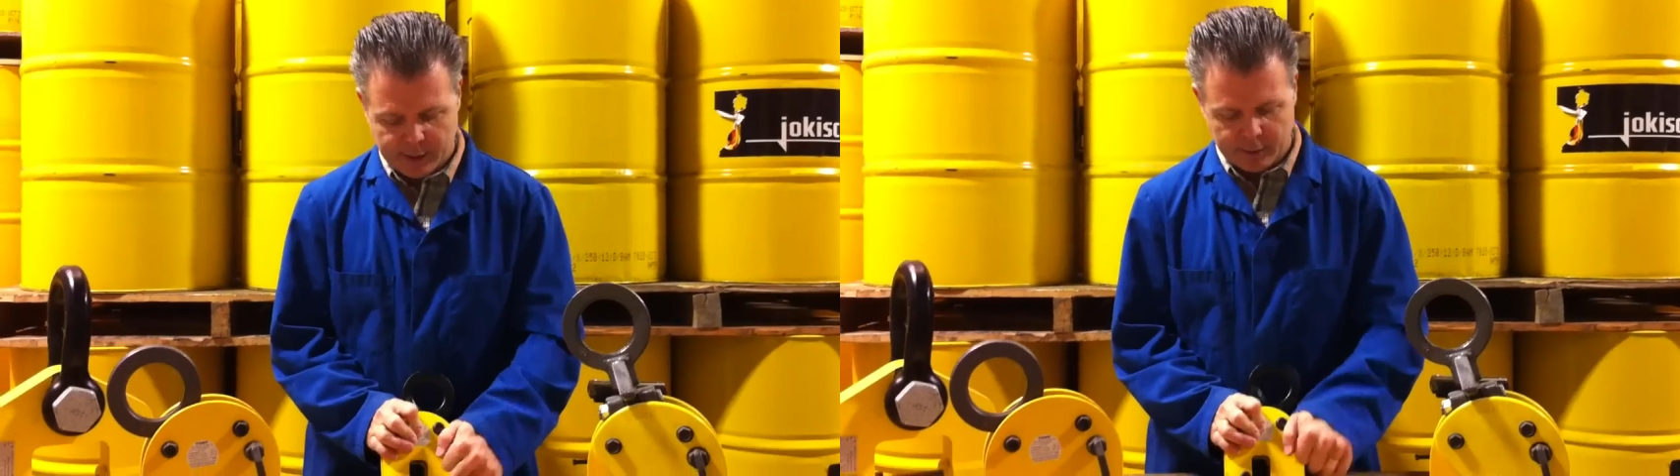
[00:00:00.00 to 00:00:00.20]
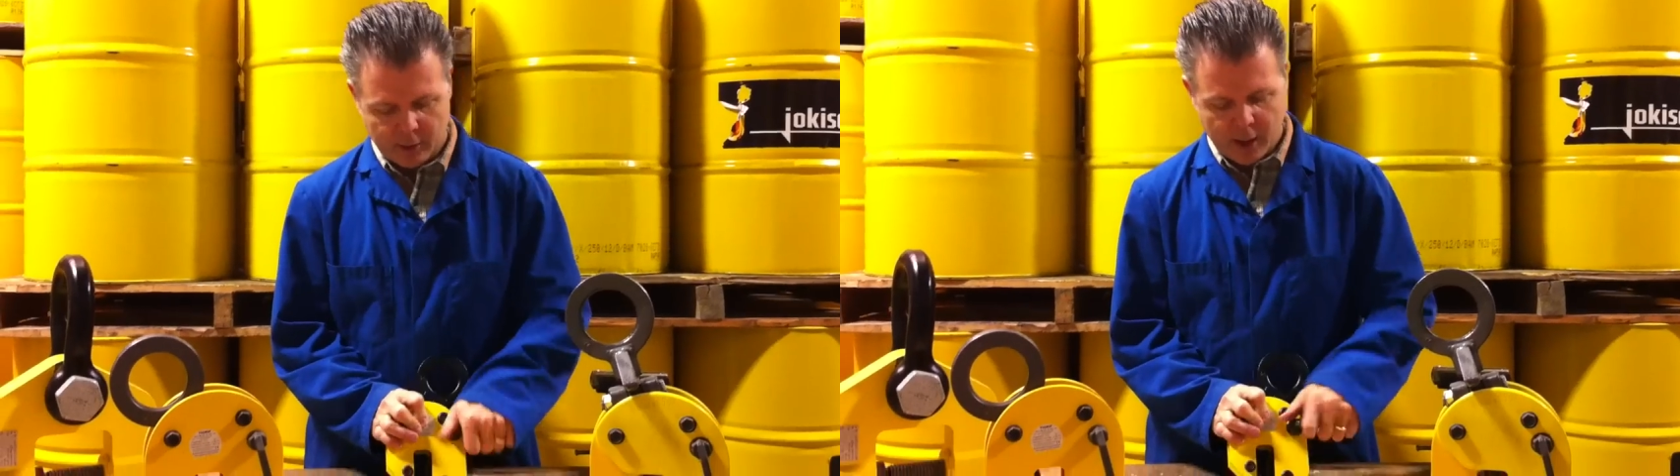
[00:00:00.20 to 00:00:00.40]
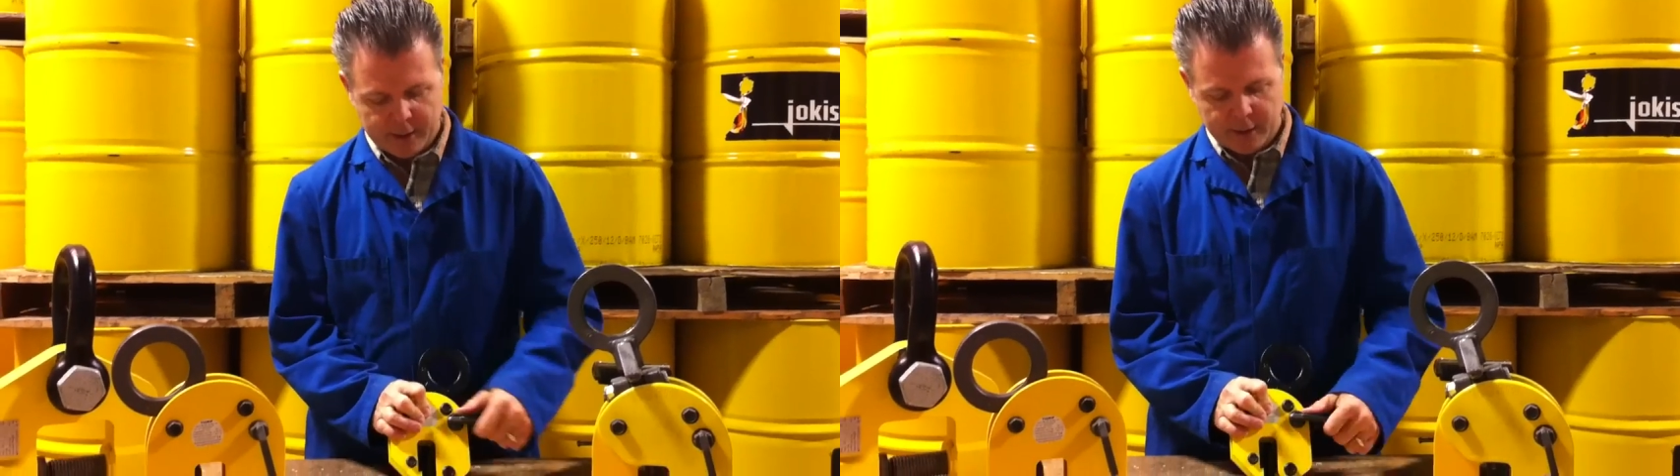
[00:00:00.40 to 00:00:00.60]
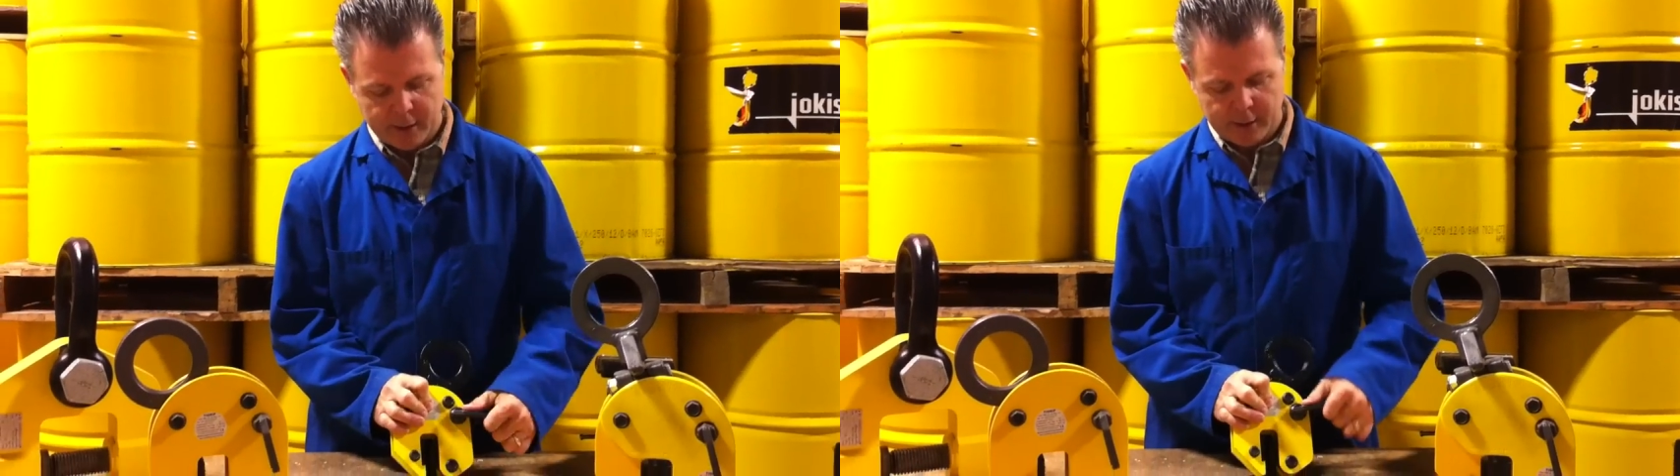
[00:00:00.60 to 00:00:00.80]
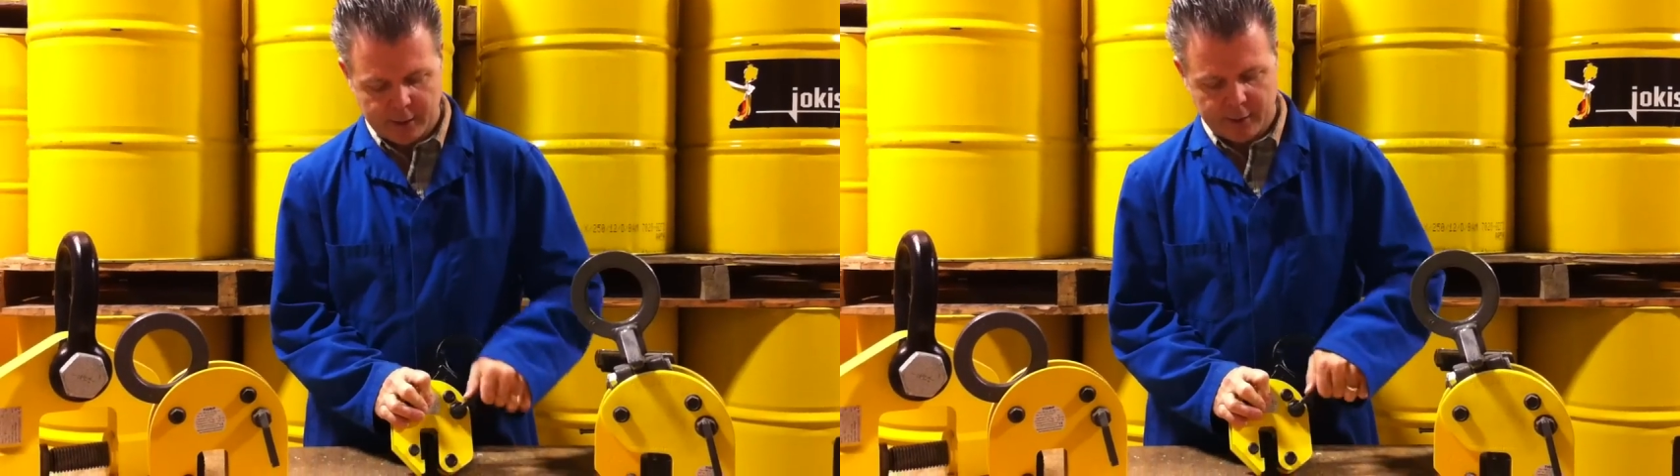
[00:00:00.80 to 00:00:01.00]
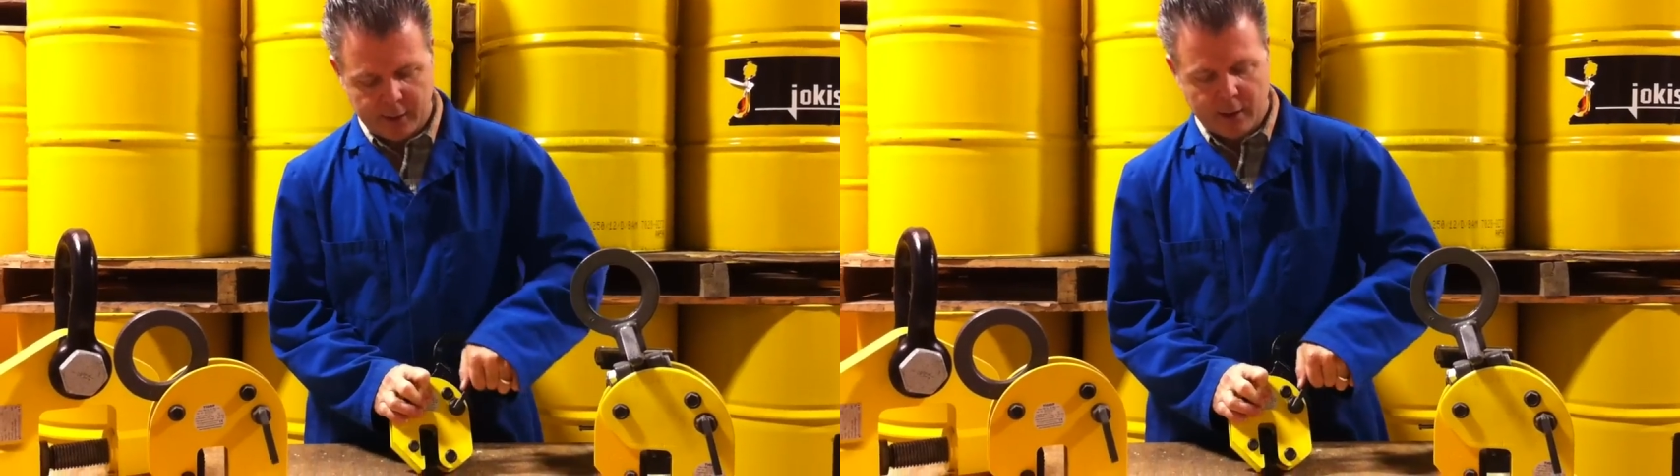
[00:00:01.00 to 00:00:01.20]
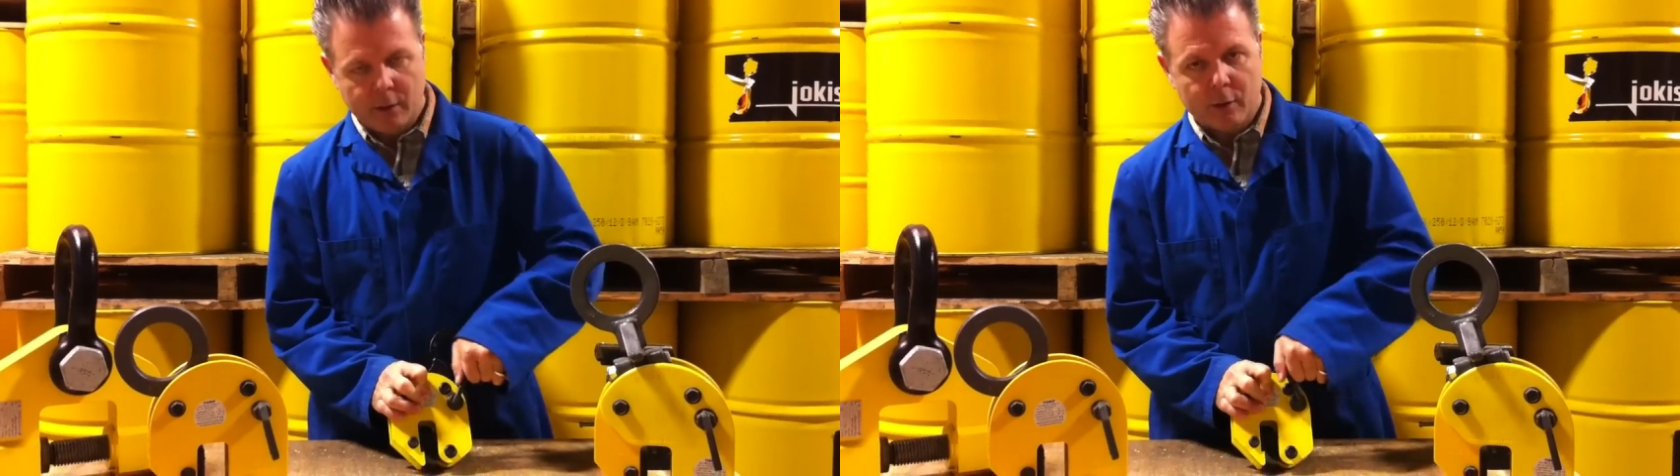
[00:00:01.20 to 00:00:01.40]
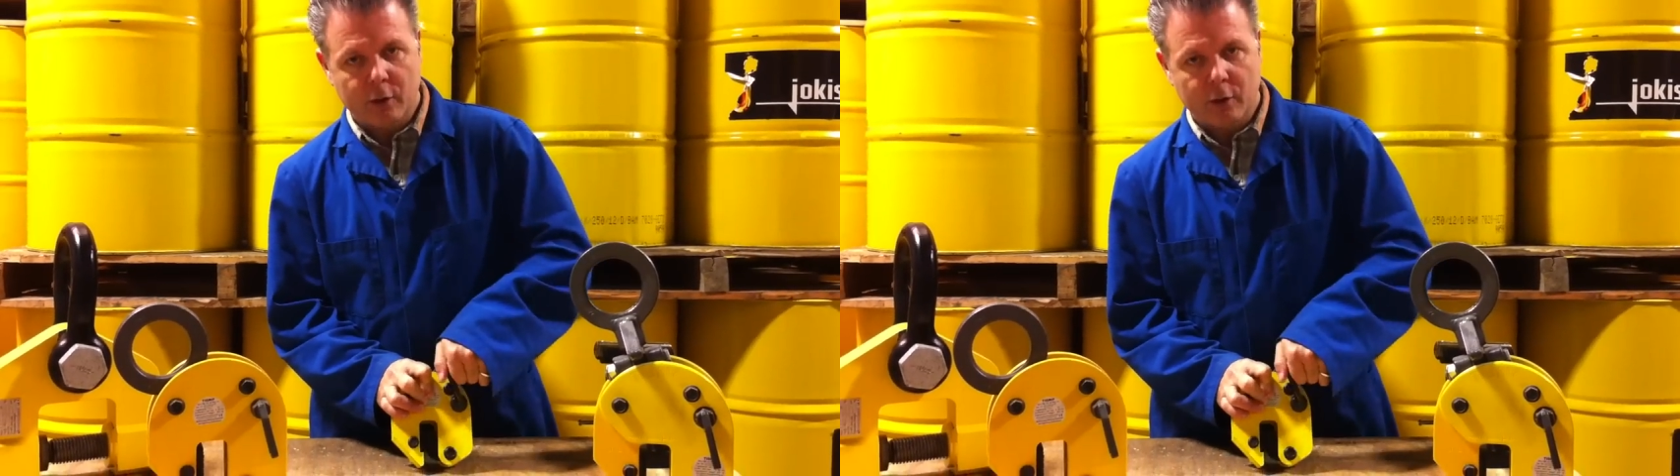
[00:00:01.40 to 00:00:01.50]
and locking it in the